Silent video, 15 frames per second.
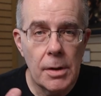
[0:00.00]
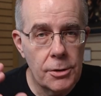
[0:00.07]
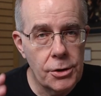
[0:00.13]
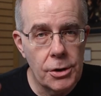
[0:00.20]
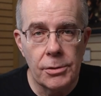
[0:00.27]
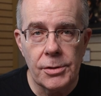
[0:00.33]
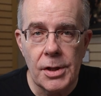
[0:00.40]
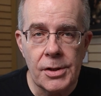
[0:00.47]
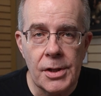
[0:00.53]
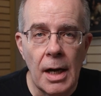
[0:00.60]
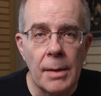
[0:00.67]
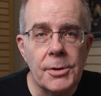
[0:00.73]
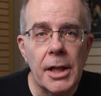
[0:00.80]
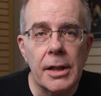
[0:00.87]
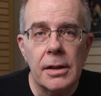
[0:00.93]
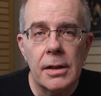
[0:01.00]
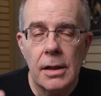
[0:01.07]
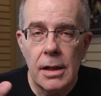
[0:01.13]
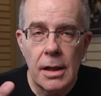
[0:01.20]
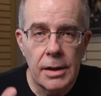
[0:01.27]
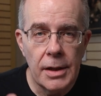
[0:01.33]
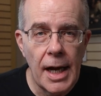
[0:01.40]
choose a subject,
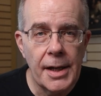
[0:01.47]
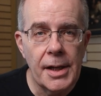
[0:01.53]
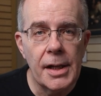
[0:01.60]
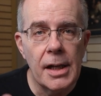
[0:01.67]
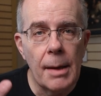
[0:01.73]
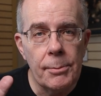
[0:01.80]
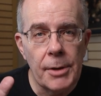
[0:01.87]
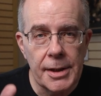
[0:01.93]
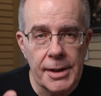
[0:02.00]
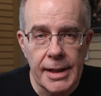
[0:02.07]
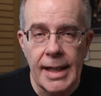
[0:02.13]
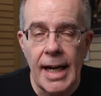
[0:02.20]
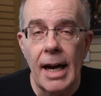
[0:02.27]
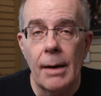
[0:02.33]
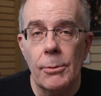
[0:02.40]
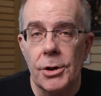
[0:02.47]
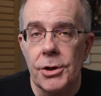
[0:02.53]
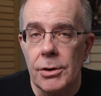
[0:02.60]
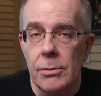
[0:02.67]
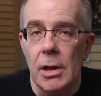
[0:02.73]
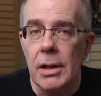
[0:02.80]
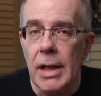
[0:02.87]
line it up, let the camera
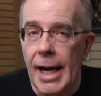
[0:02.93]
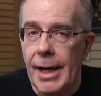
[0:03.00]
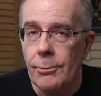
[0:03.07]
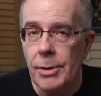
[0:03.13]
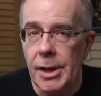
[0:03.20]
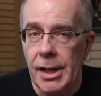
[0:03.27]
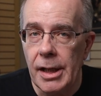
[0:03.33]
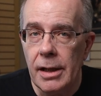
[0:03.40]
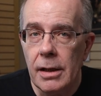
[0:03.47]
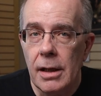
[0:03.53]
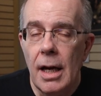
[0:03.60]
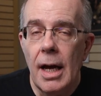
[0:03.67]
do a light reading,